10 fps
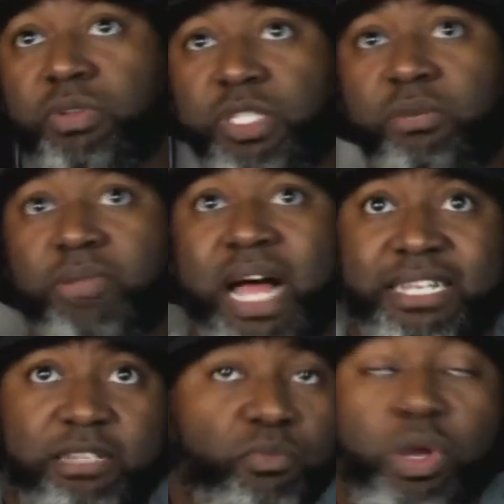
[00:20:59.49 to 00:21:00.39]
to
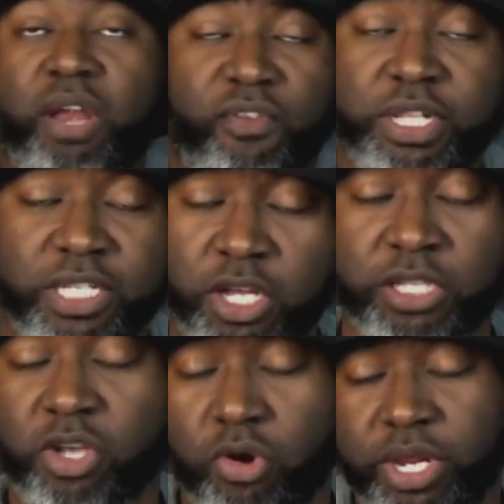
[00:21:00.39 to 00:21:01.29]
blossom, whatever it's gonna
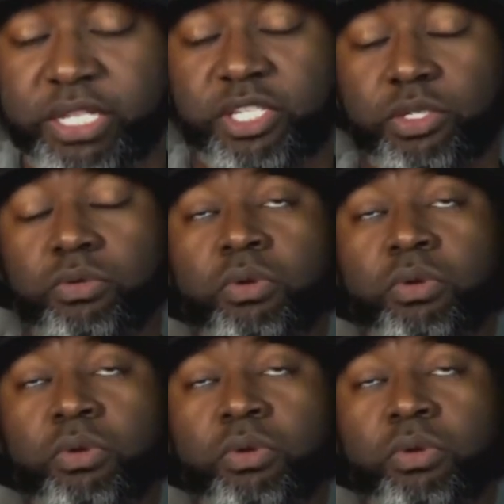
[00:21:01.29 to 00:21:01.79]
turn into.